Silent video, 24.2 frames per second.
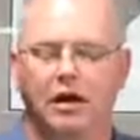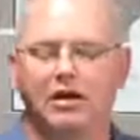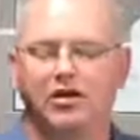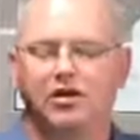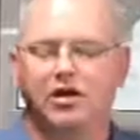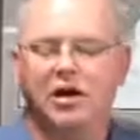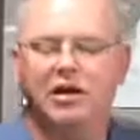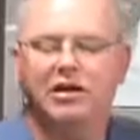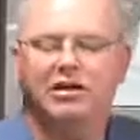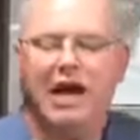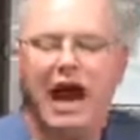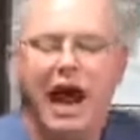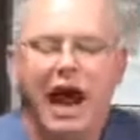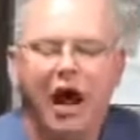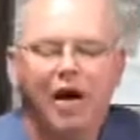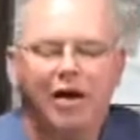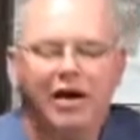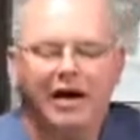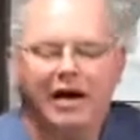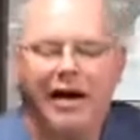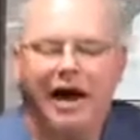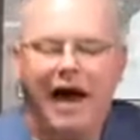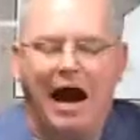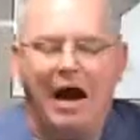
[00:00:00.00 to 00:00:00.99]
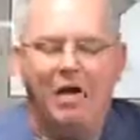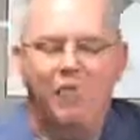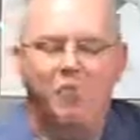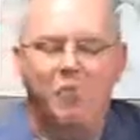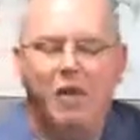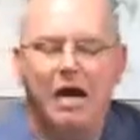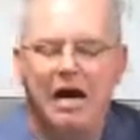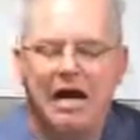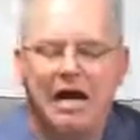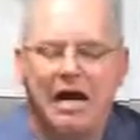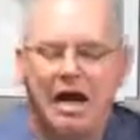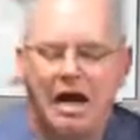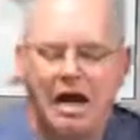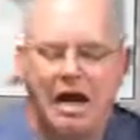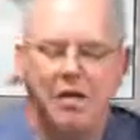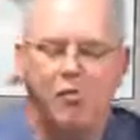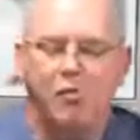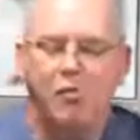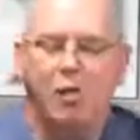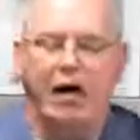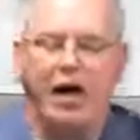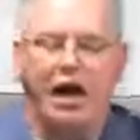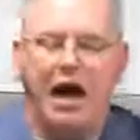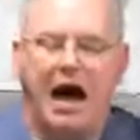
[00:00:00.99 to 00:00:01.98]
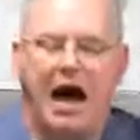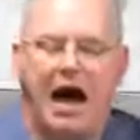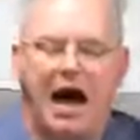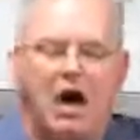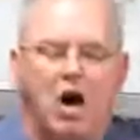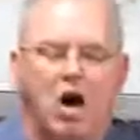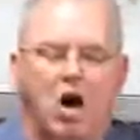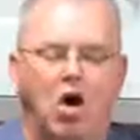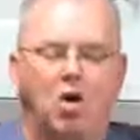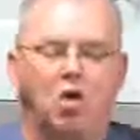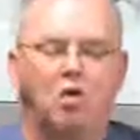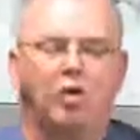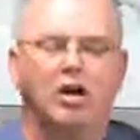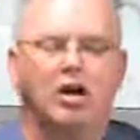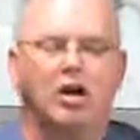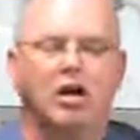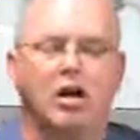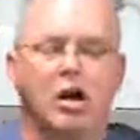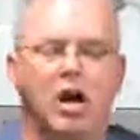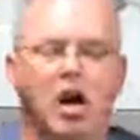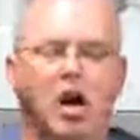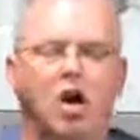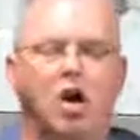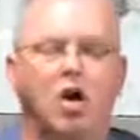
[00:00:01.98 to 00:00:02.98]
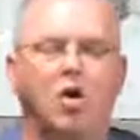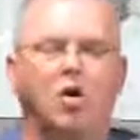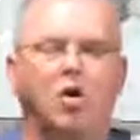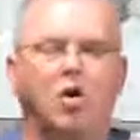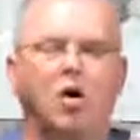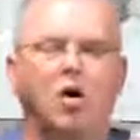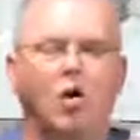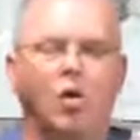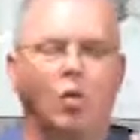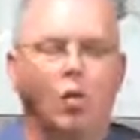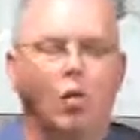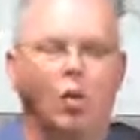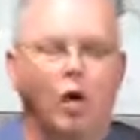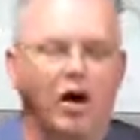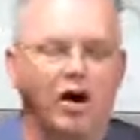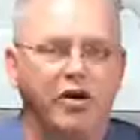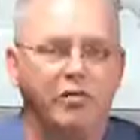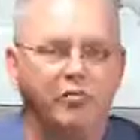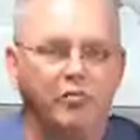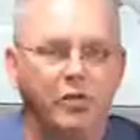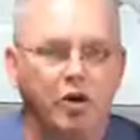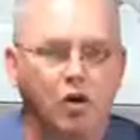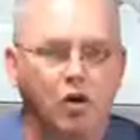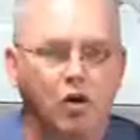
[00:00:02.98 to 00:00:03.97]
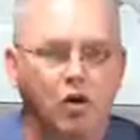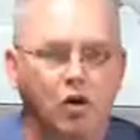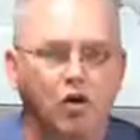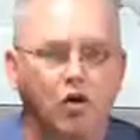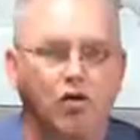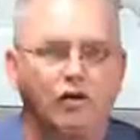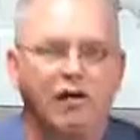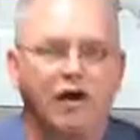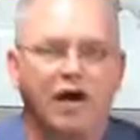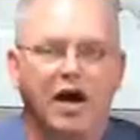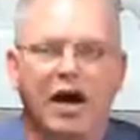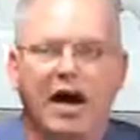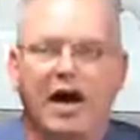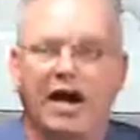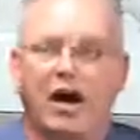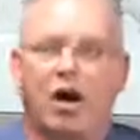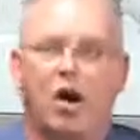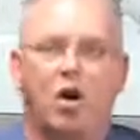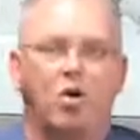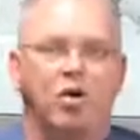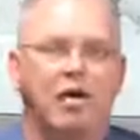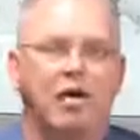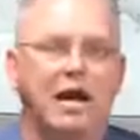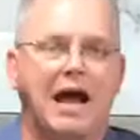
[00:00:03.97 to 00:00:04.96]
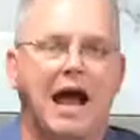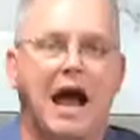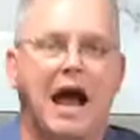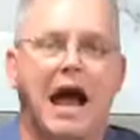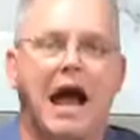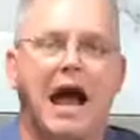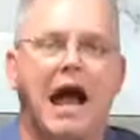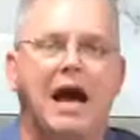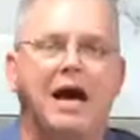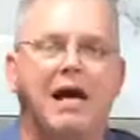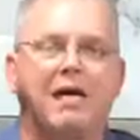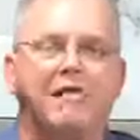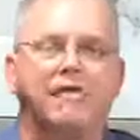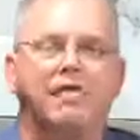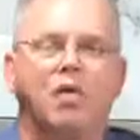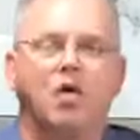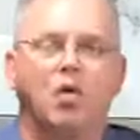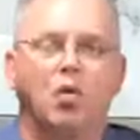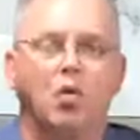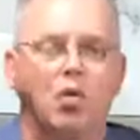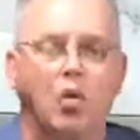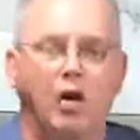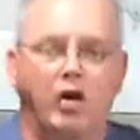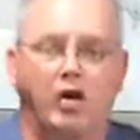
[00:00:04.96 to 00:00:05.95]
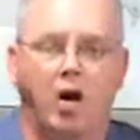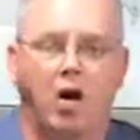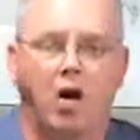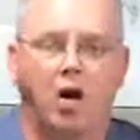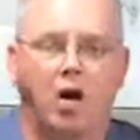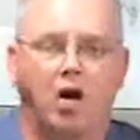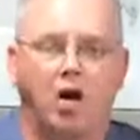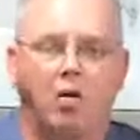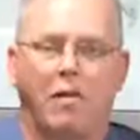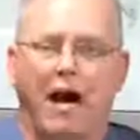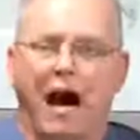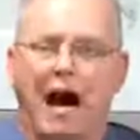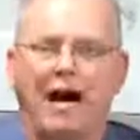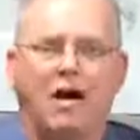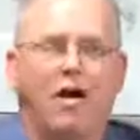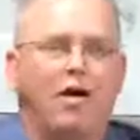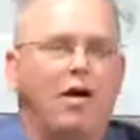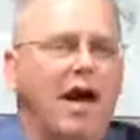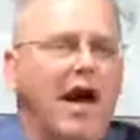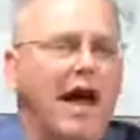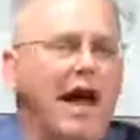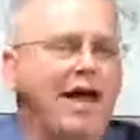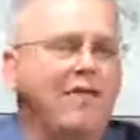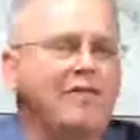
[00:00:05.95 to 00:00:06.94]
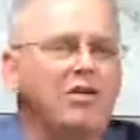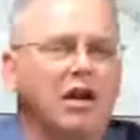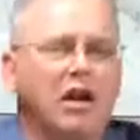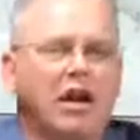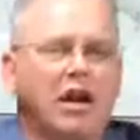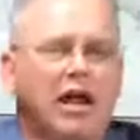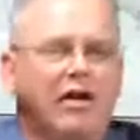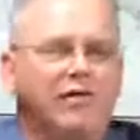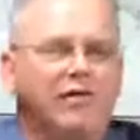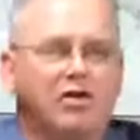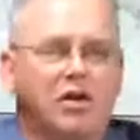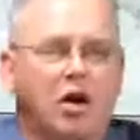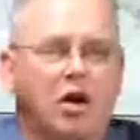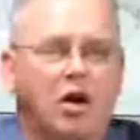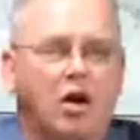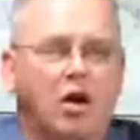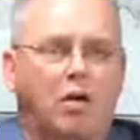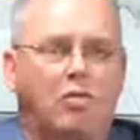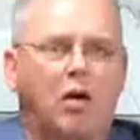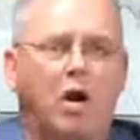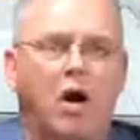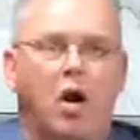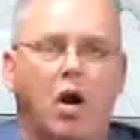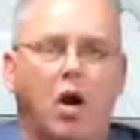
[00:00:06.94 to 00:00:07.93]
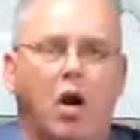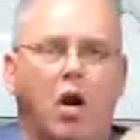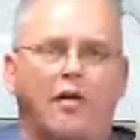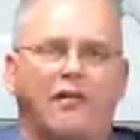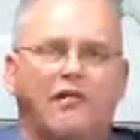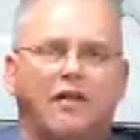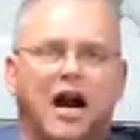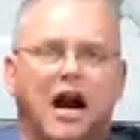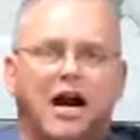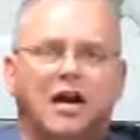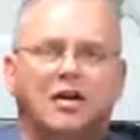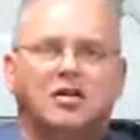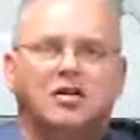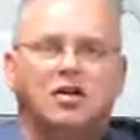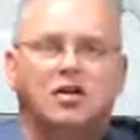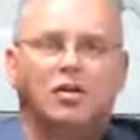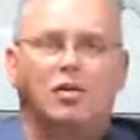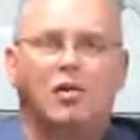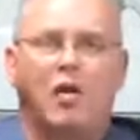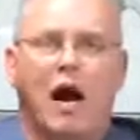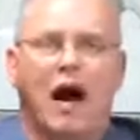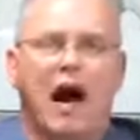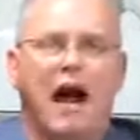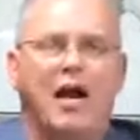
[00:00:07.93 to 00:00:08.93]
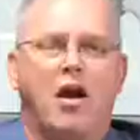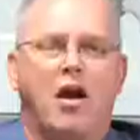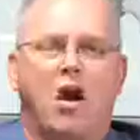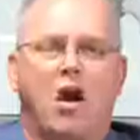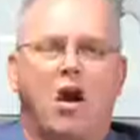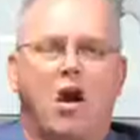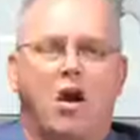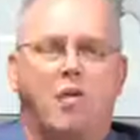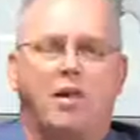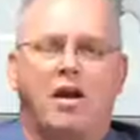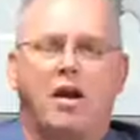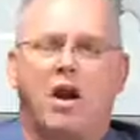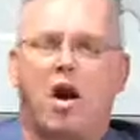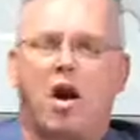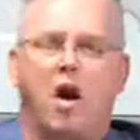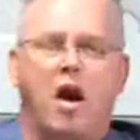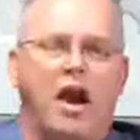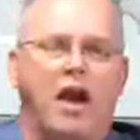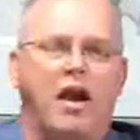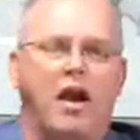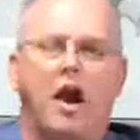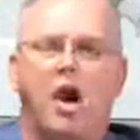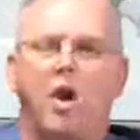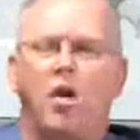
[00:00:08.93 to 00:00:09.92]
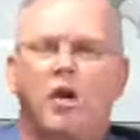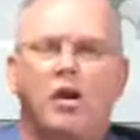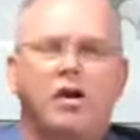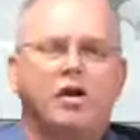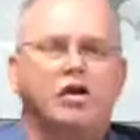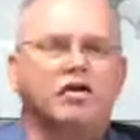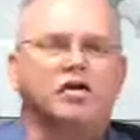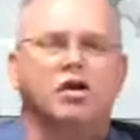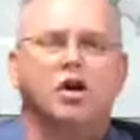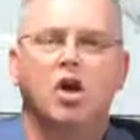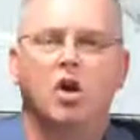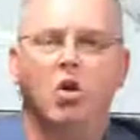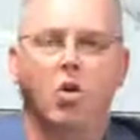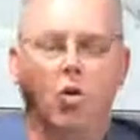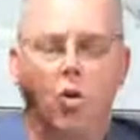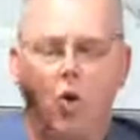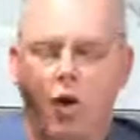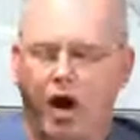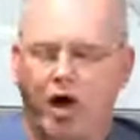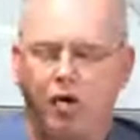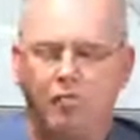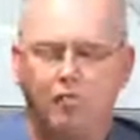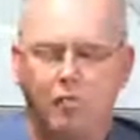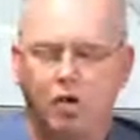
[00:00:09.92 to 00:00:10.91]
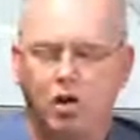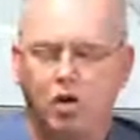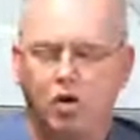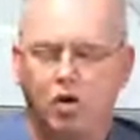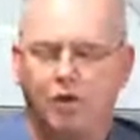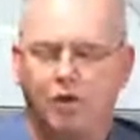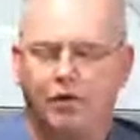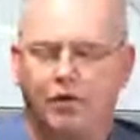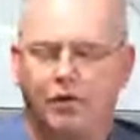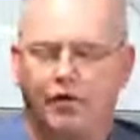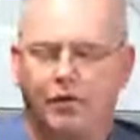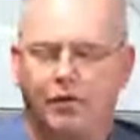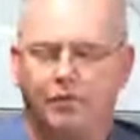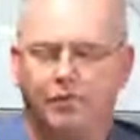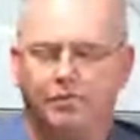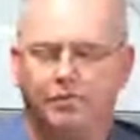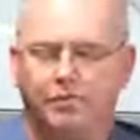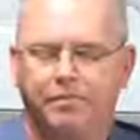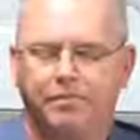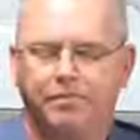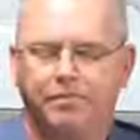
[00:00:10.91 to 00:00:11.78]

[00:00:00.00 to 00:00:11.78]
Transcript: he says, How can I beat him when I only know one move and only have one arm? I don't have a left arm. All I've got is a right arm, and all I know is one move.